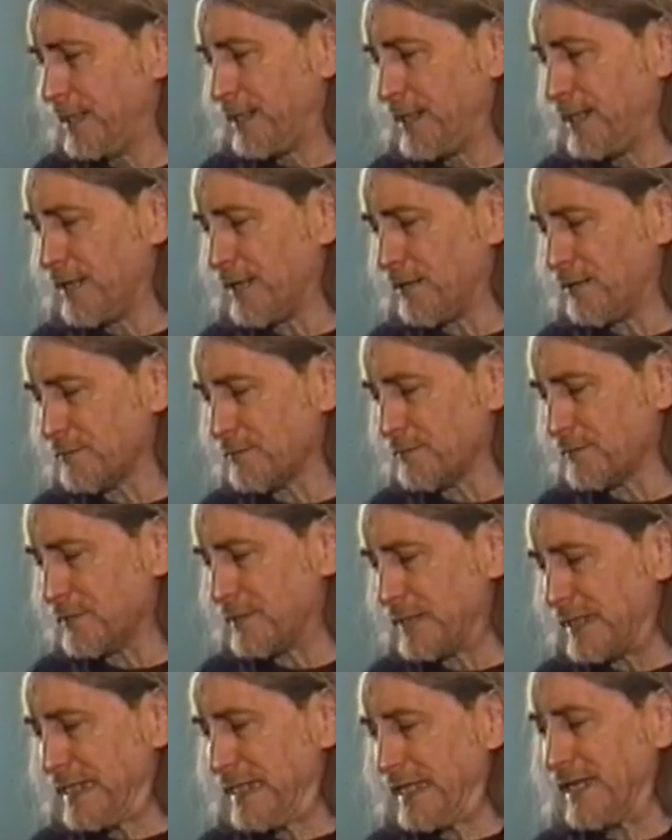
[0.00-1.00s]
Now,
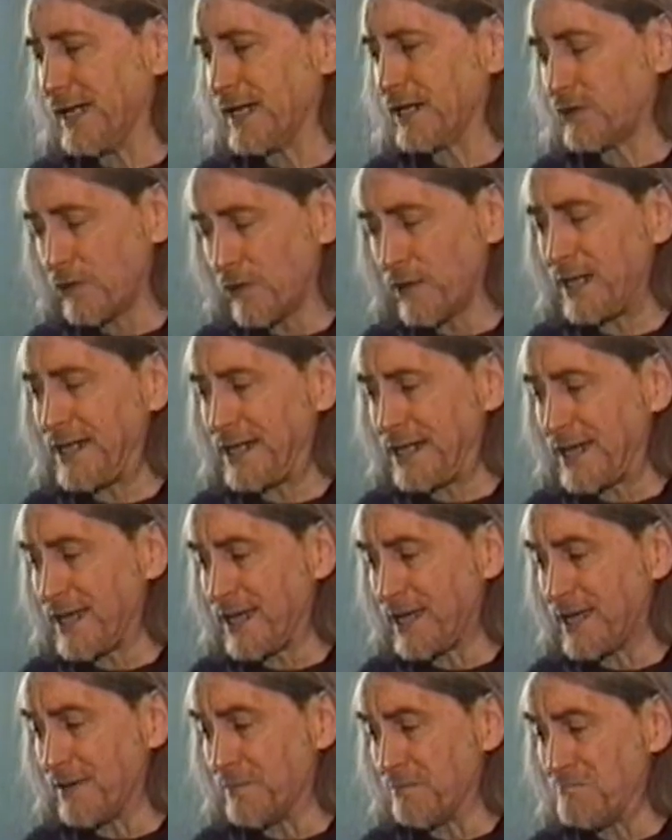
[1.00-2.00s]
according to
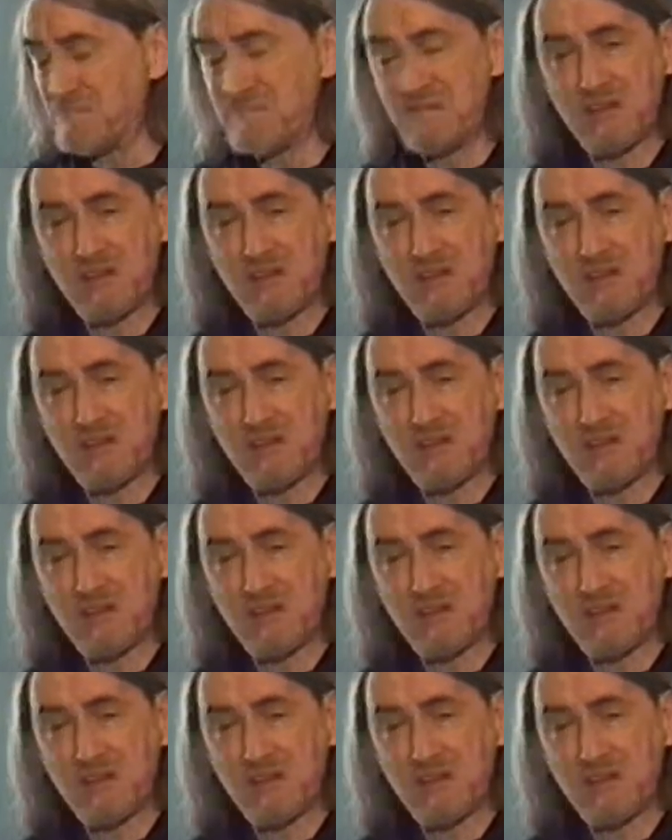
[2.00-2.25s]
him,